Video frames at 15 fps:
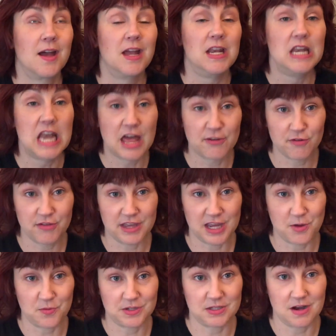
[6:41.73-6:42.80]
another thing I
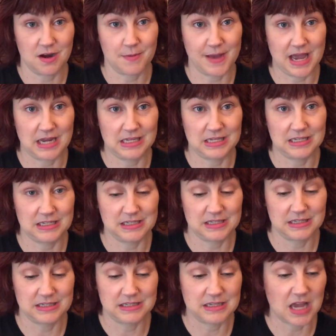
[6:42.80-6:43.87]
want to talk about
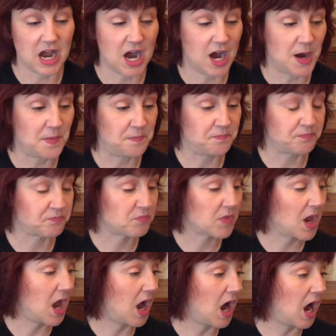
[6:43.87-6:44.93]
is
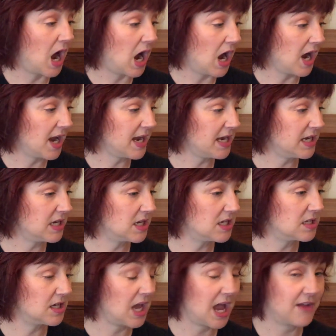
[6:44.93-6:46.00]
I
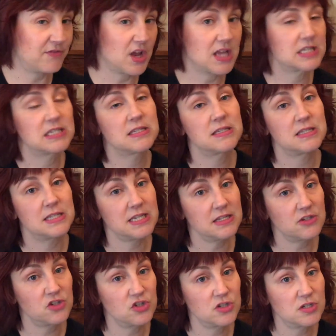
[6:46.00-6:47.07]
have not
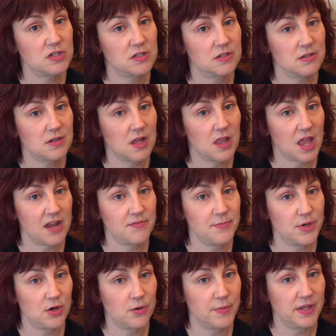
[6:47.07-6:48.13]
stitched a lot of
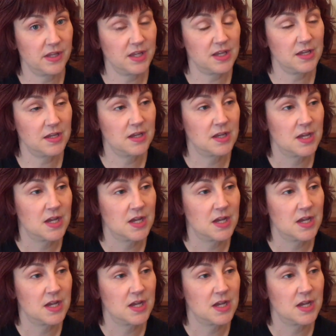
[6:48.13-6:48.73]
Mirabilia.